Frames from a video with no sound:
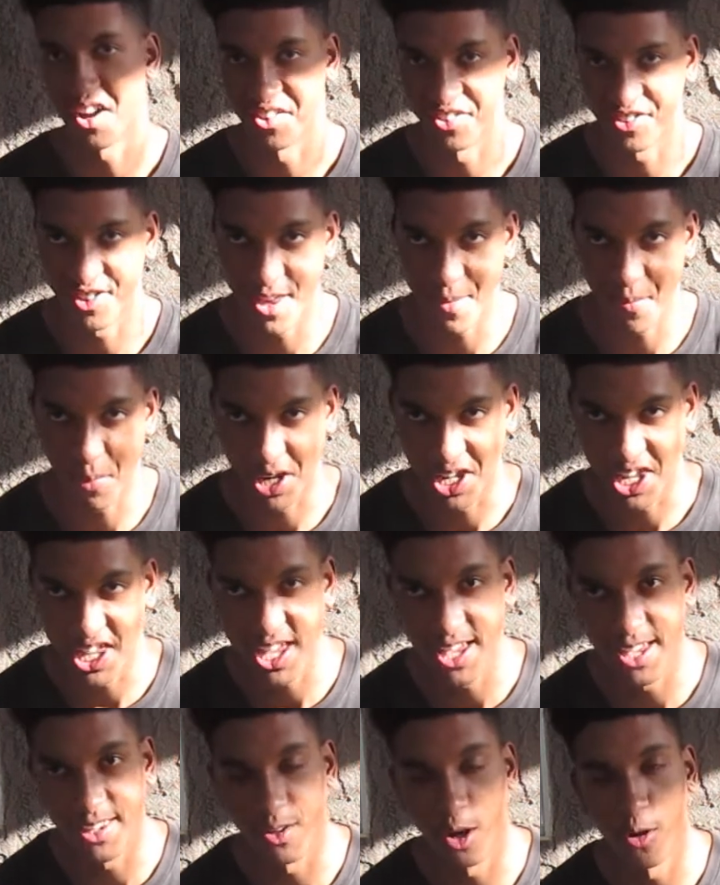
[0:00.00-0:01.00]
can see my
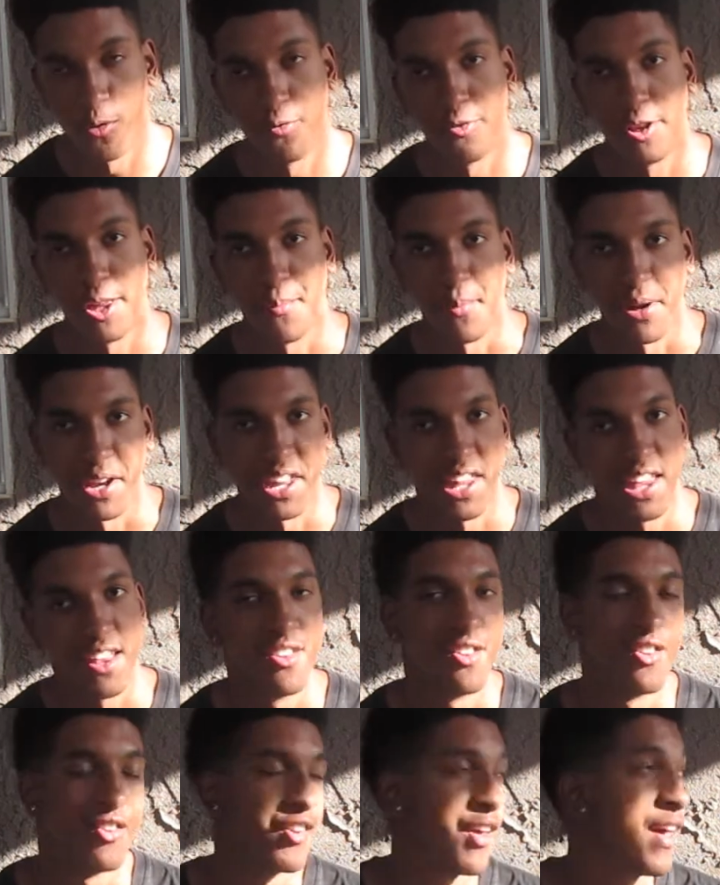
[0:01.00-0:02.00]
knees. Hopefully my knees
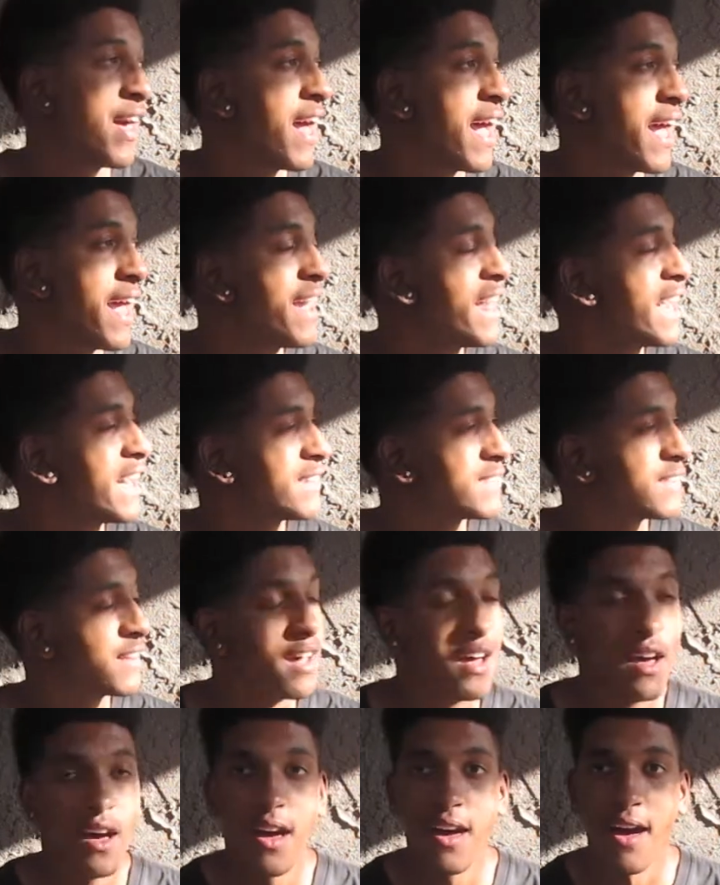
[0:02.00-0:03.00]
it ain't
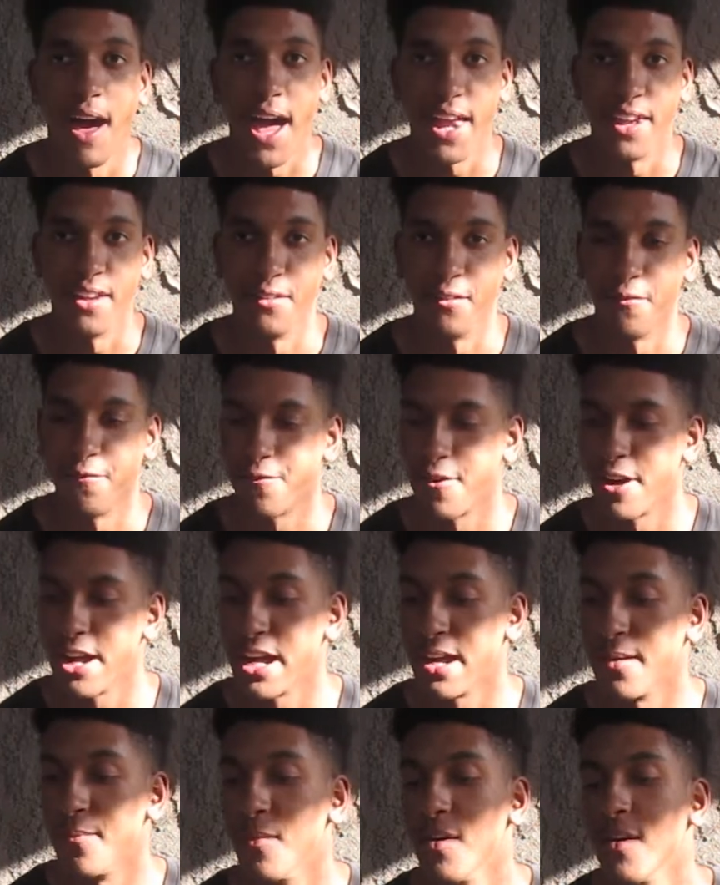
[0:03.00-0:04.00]
ain't in the
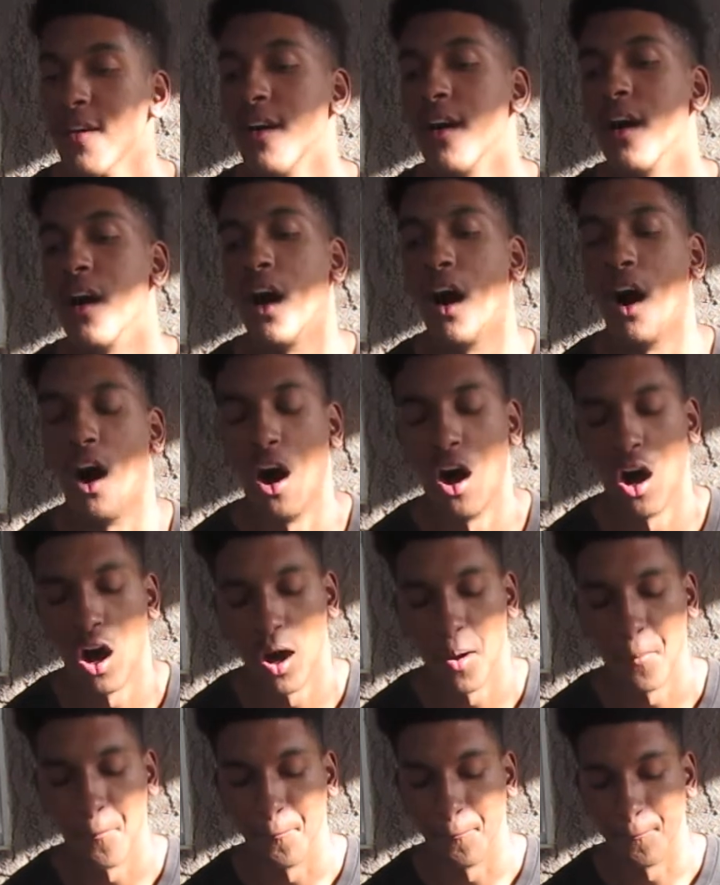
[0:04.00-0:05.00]
frame.
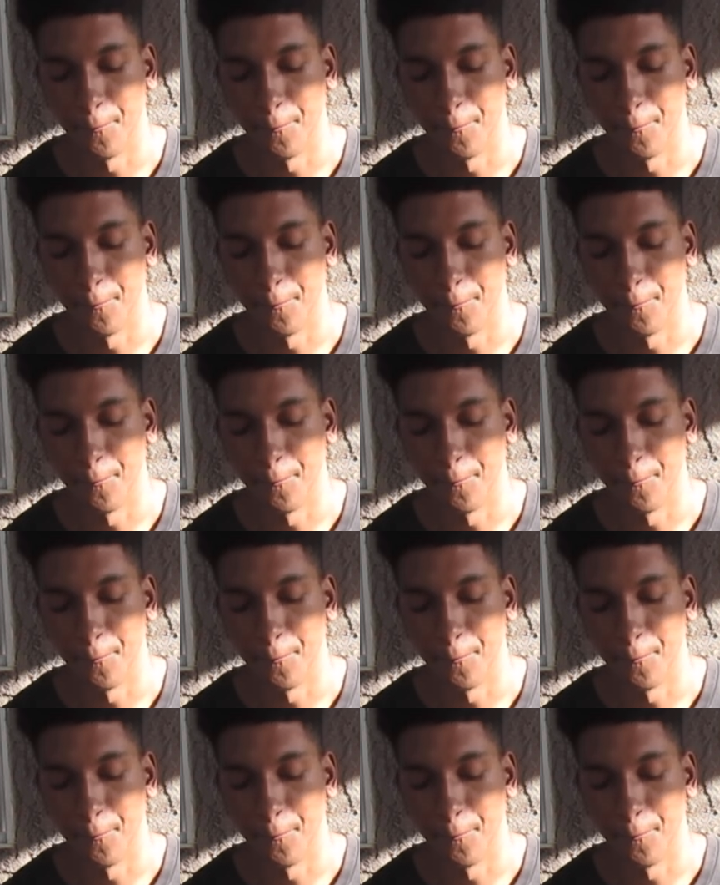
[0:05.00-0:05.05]
Um